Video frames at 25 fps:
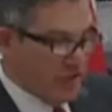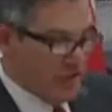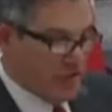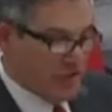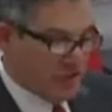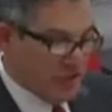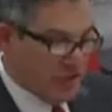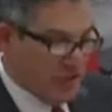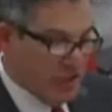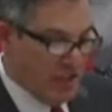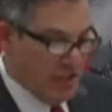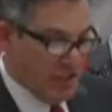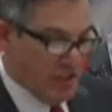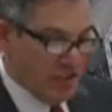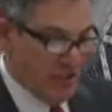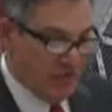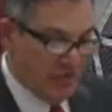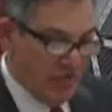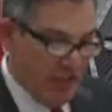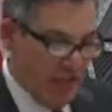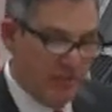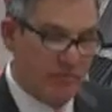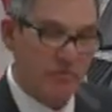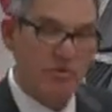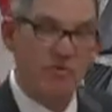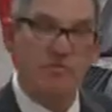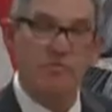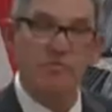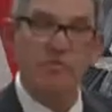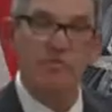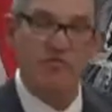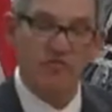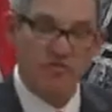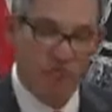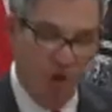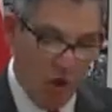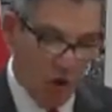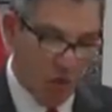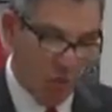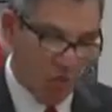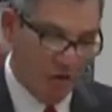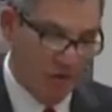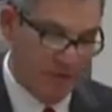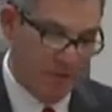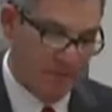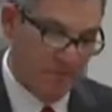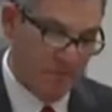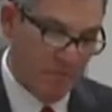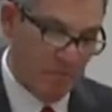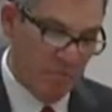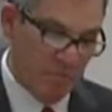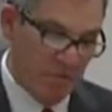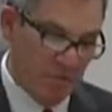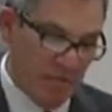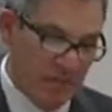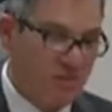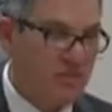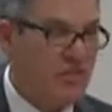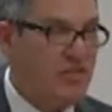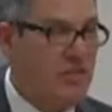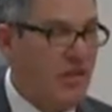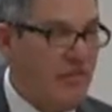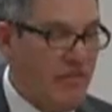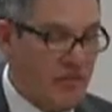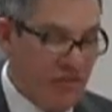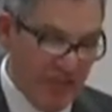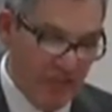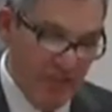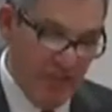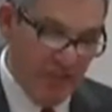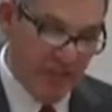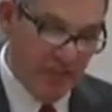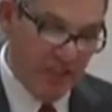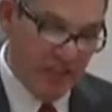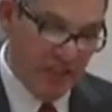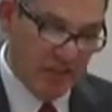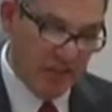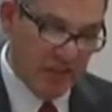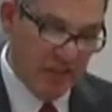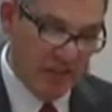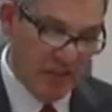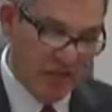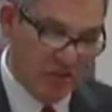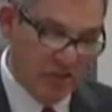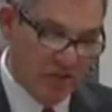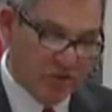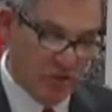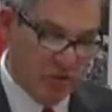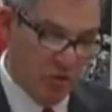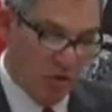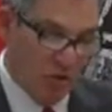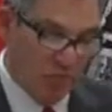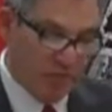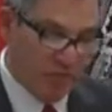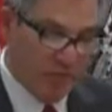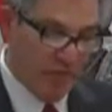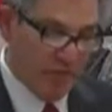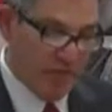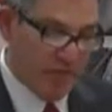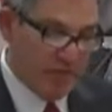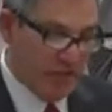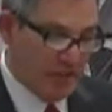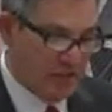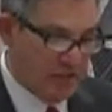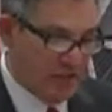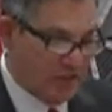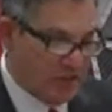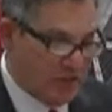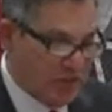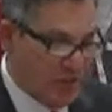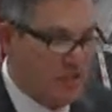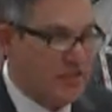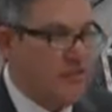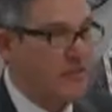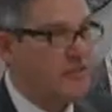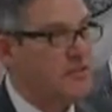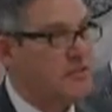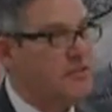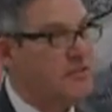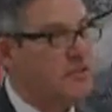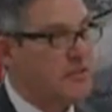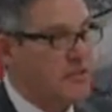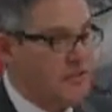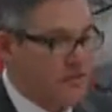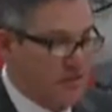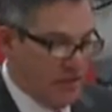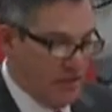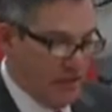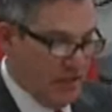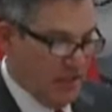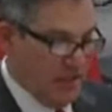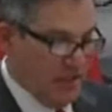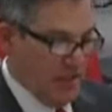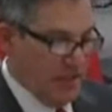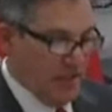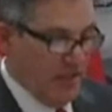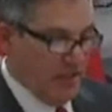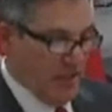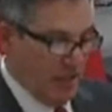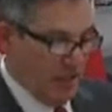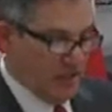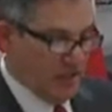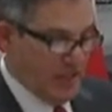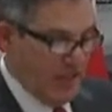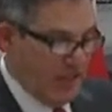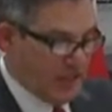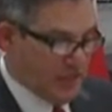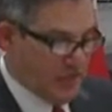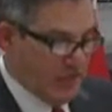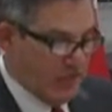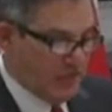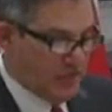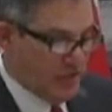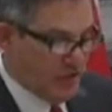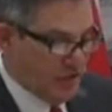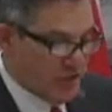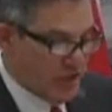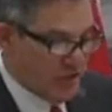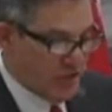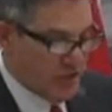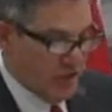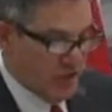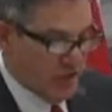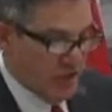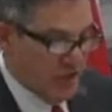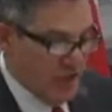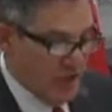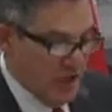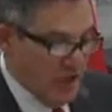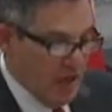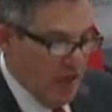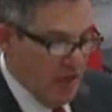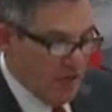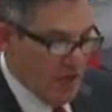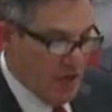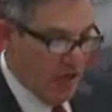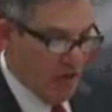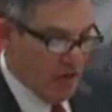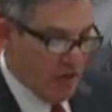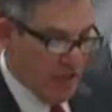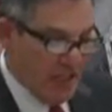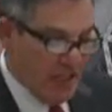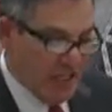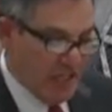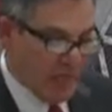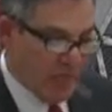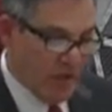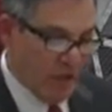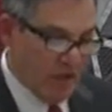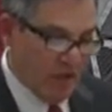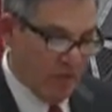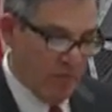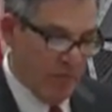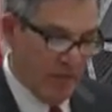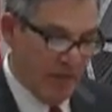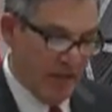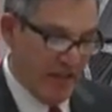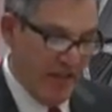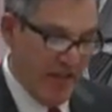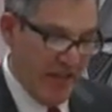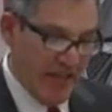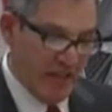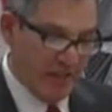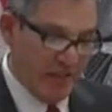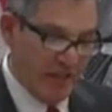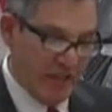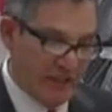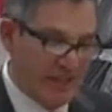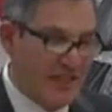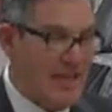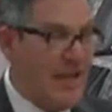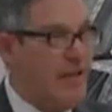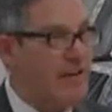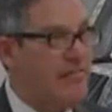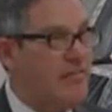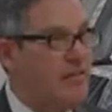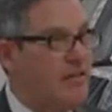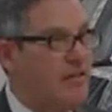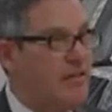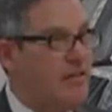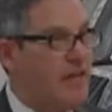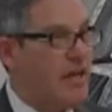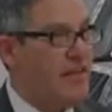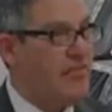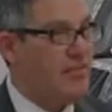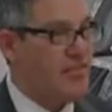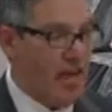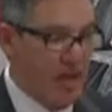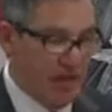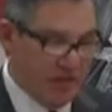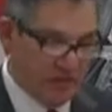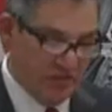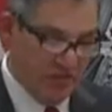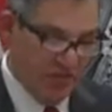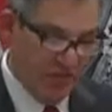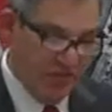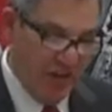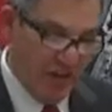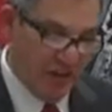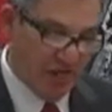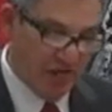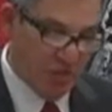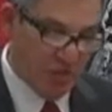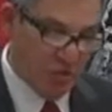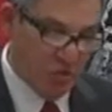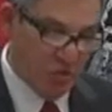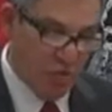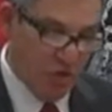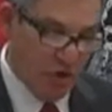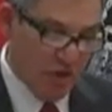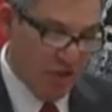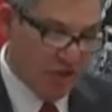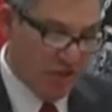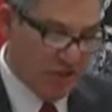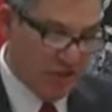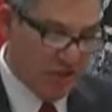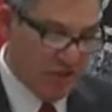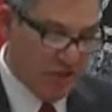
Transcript: the casino development to move forward. 7-Eleven convenience store approved and constructed in cities in our downtown district. The Our Lady of Guadalupe Academy, 9,500 square foot